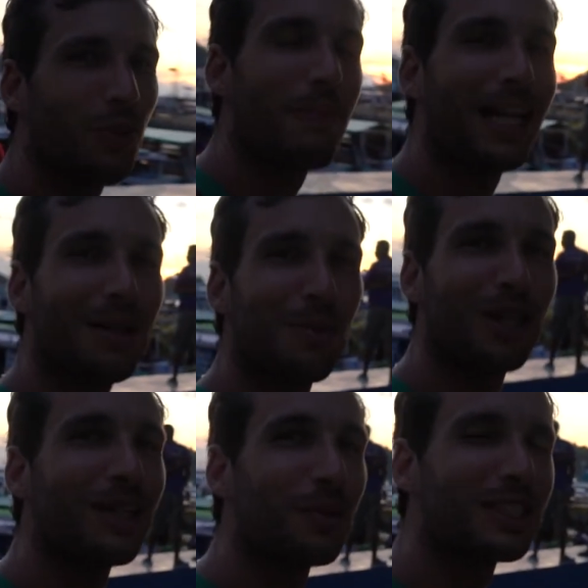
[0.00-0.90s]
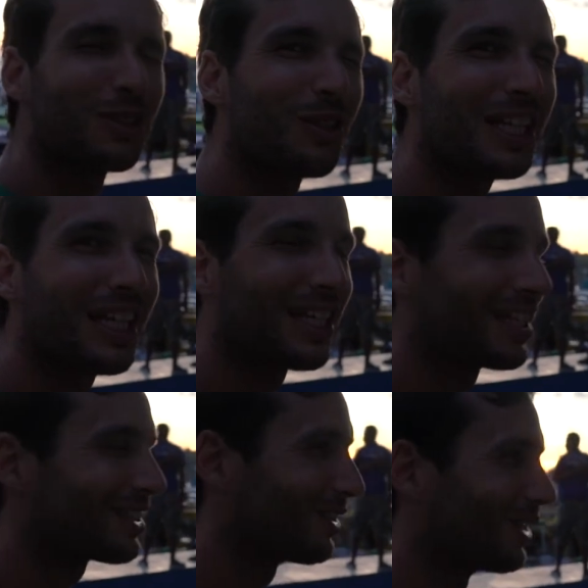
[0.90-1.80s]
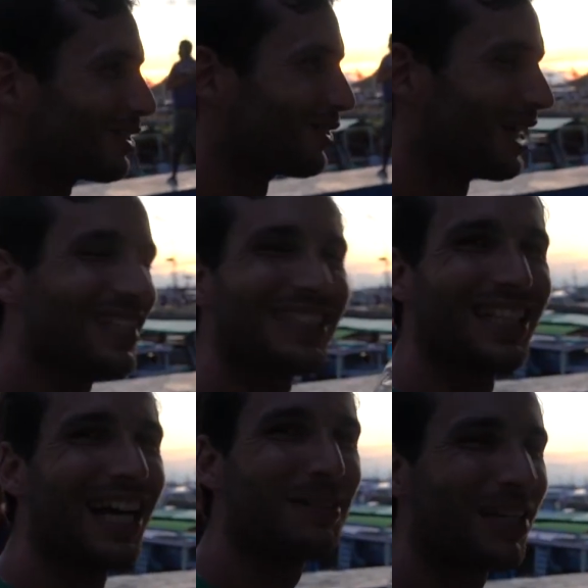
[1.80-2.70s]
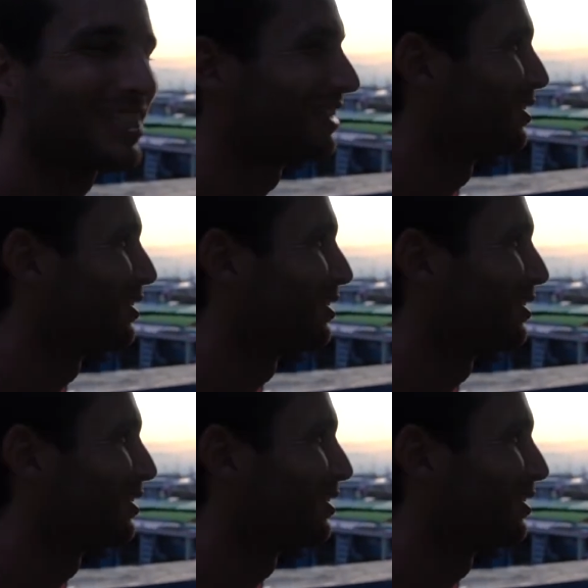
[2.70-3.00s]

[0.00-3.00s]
We met him when he was drinking yesterday, so that, that makes it